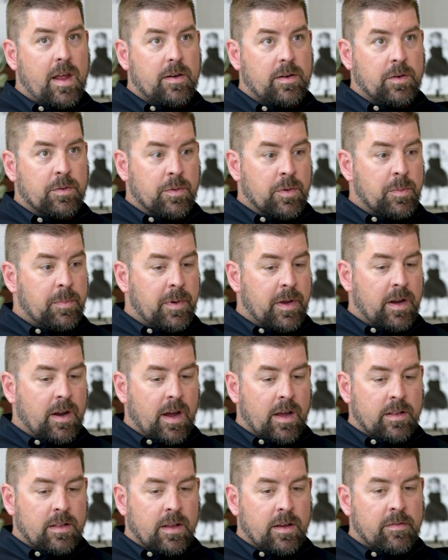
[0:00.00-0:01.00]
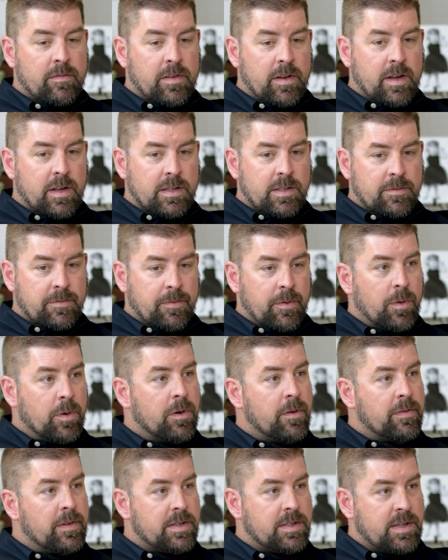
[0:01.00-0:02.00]
that grouping, I love that it's
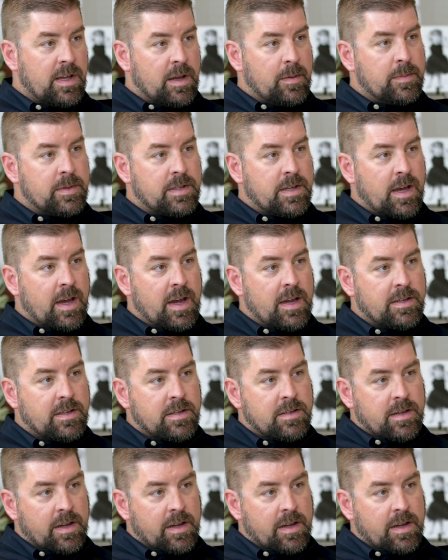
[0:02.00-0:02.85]
four of the same size.